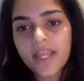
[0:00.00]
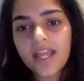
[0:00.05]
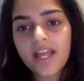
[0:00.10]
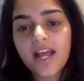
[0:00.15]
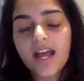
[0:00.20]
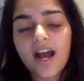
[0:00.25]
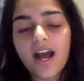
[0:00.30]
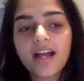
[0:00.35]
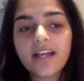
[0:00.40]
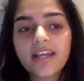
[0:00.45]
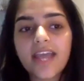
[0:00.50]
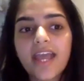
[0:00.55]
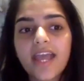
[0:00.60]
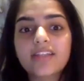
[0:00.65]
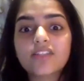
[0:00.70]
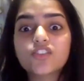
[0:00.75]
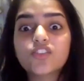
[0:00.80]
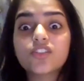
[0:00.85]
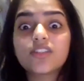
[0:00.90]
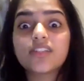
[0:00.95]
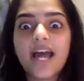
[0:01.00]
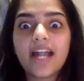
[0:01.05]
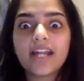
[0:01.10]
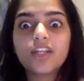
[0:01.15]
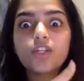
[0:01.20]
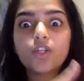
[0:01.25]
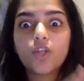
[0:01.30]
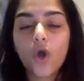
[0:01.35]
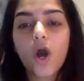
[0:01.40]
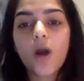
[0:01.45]
again. So that
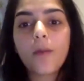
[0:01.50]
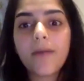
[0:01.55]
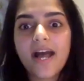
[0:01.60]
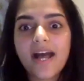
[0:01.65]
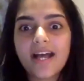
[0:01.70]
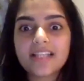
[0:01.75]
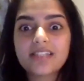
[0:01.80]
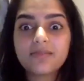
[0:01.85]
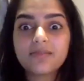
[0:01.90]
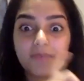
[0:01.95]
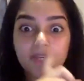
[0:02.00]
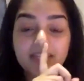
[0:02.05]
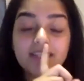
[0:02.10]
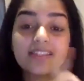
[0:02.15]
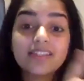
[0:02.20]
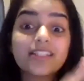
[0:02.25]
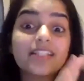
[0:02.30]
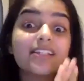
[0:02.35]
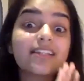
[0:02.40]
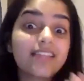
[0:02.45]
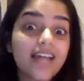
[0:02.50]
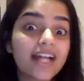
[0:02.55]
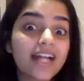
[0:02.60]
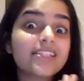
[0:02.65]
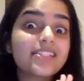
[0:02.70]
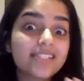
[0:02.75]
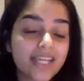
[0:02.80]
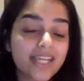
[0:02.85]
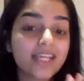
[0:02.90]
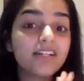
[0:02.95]
top has in that
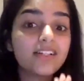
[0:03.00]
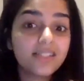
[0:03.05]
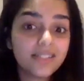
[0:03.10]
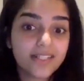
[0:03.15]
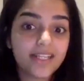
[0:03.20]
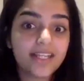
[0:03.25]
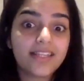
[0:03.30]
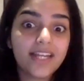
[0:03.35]
single day,